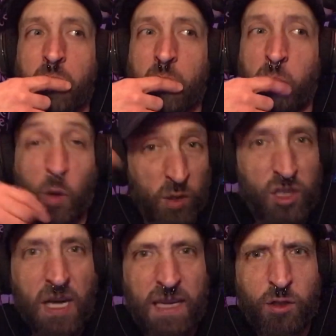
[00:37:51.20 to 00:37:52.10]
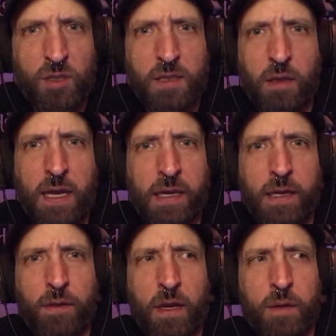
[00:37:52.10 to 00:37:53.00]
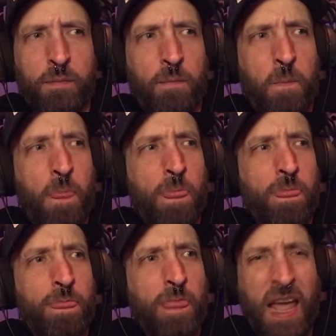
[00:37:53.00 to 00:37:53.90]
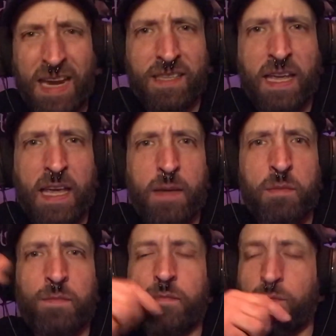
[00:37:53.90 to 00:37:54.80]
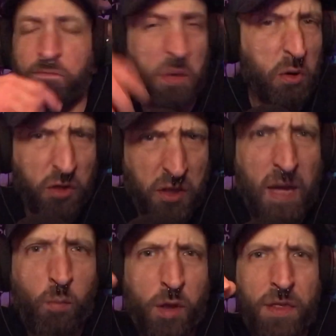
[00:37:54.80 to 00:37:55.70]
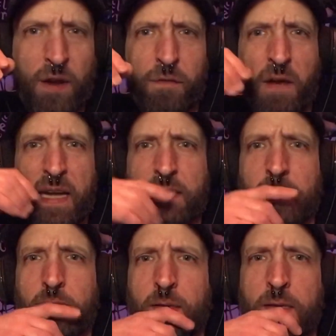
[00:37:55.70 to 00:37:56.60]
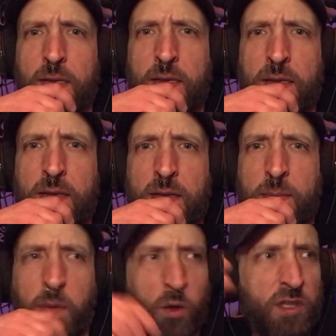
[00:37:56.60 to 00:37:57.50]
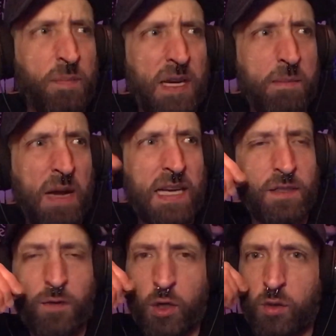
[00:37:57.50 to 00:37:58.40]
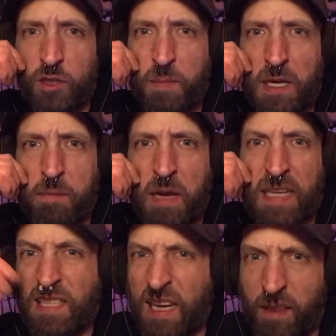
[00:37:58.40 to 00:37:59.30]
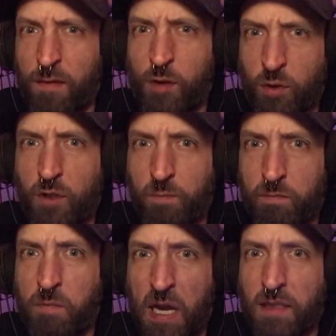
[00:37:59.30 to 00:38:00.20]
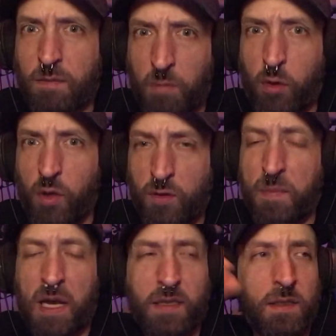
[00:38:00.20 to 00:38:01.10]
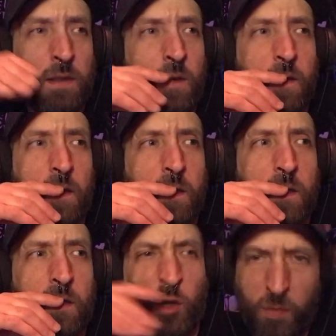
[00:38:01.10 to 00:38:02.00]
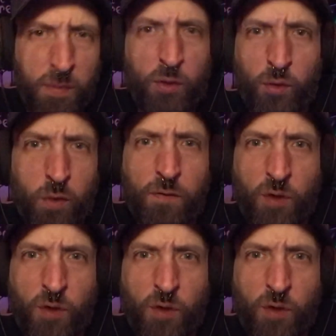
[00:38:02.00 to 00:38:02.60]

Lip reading: But Witch Doctor's still hanging in there. Endgame, both them win their fights. Both spinning bots, vertical spinning bots. I love those bots, both those bots. So I'm going to be rooting for